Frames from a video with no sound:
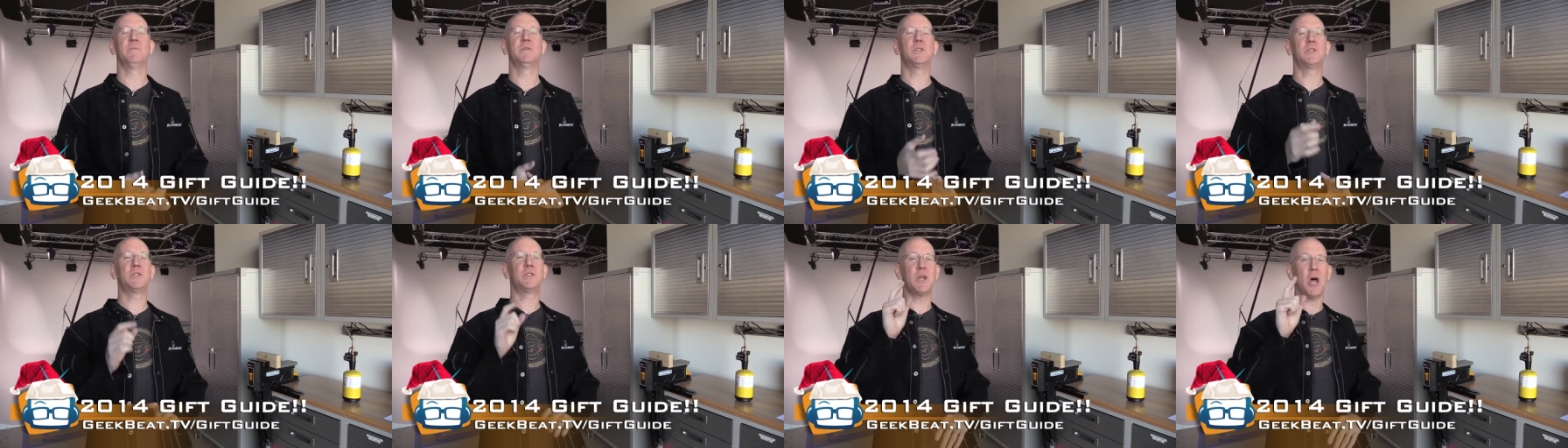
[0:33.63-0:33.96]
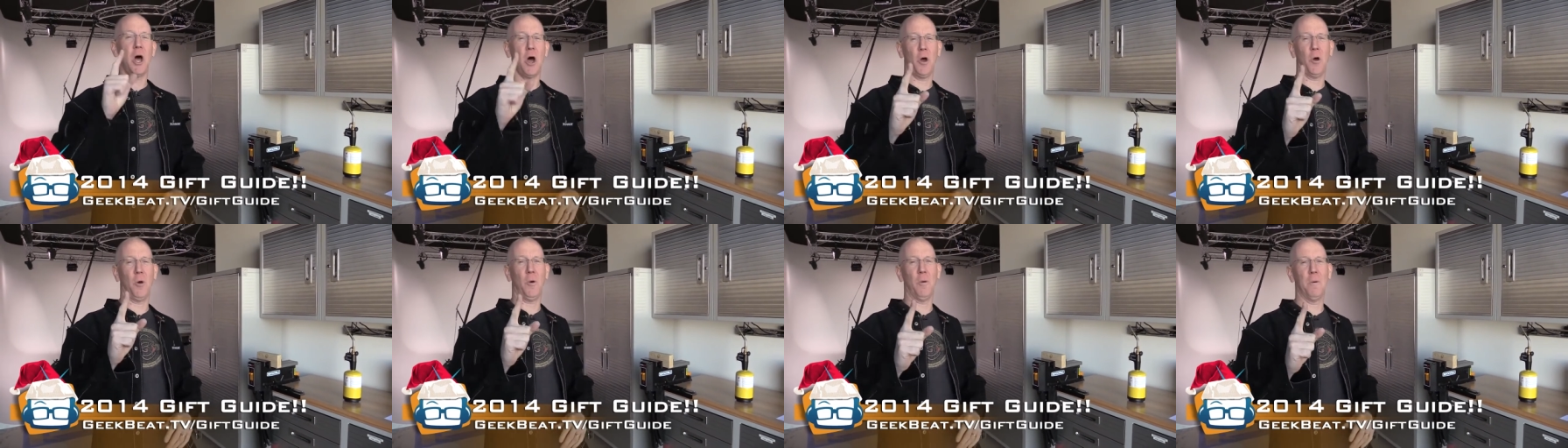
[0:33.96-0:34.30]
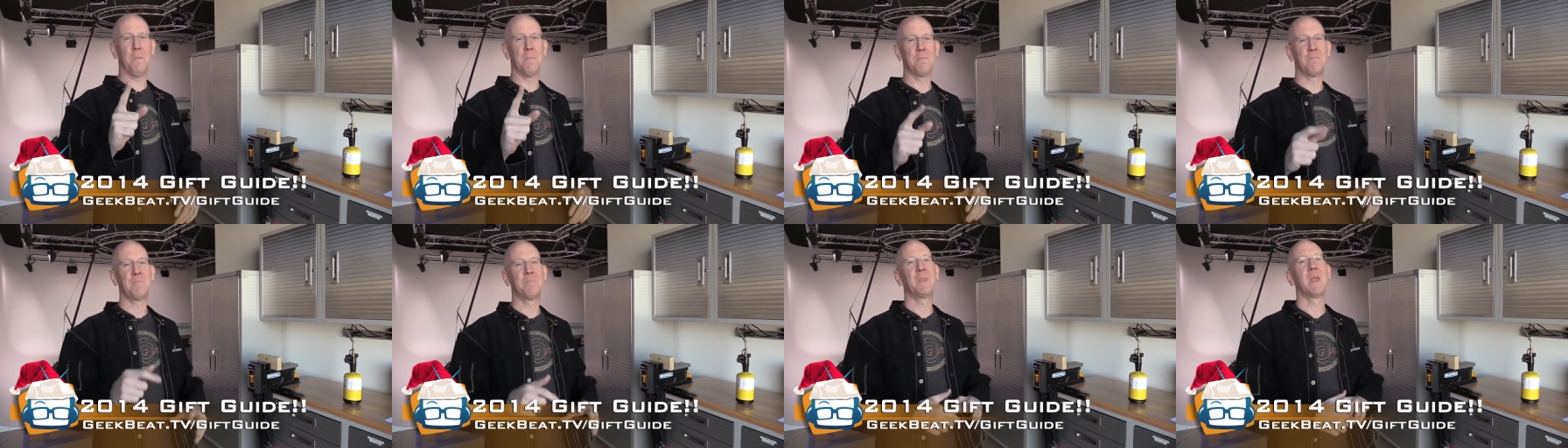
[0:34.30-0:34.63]
So,
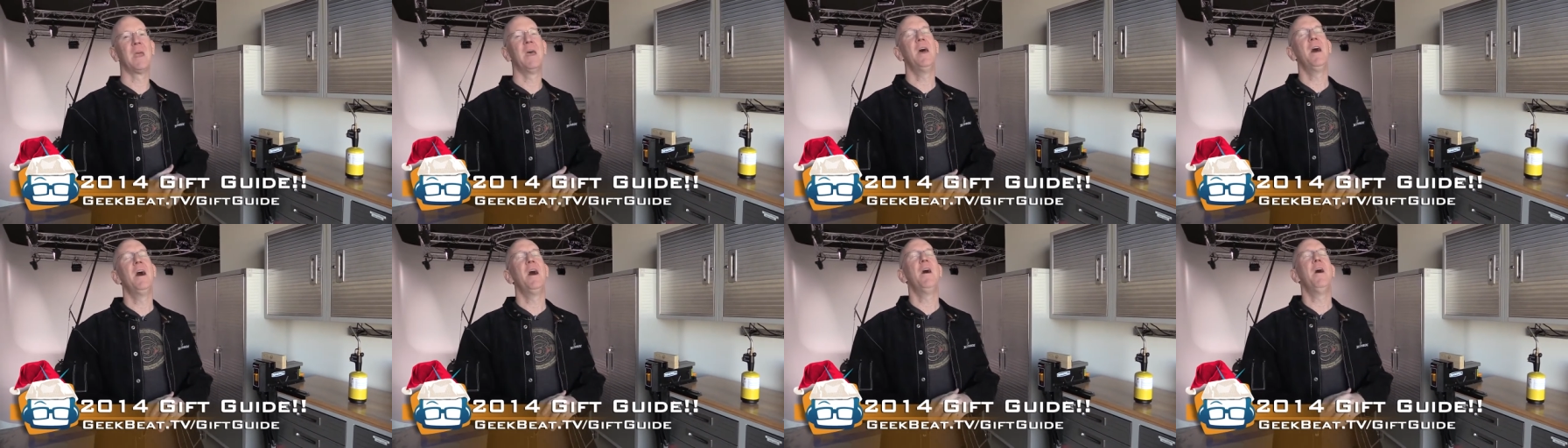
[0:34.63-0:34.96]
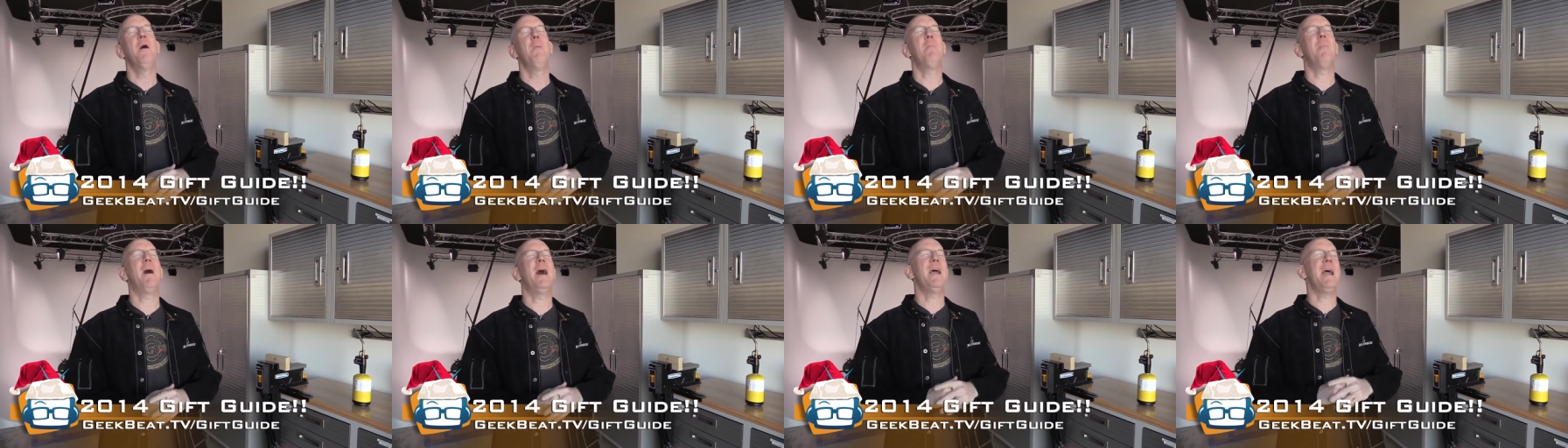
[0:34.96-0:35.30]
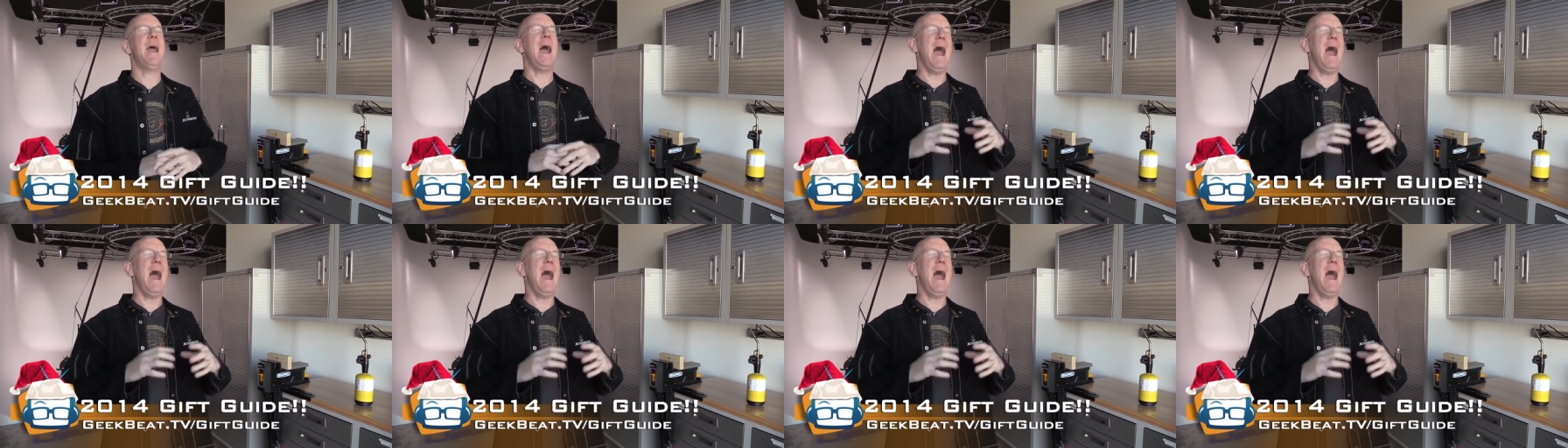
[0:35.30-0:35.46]
my